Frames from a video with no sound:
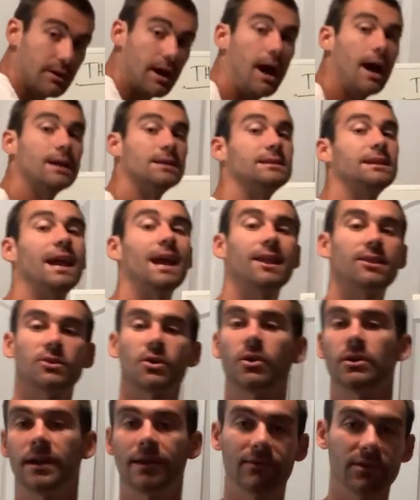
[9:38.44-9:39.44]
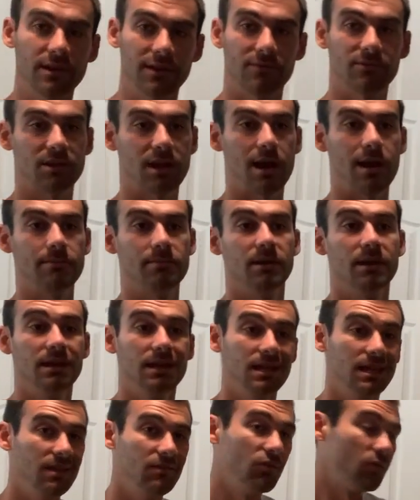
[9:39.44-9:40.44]
guys can throw at every given time.
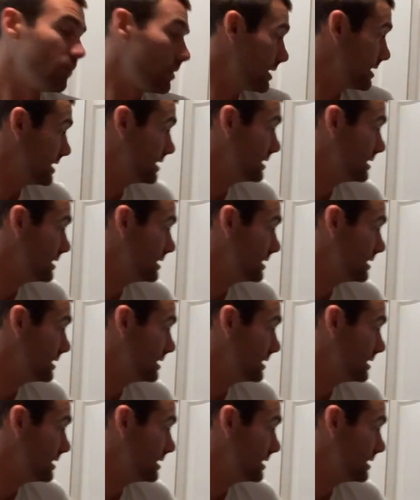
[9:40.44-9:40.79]
Even when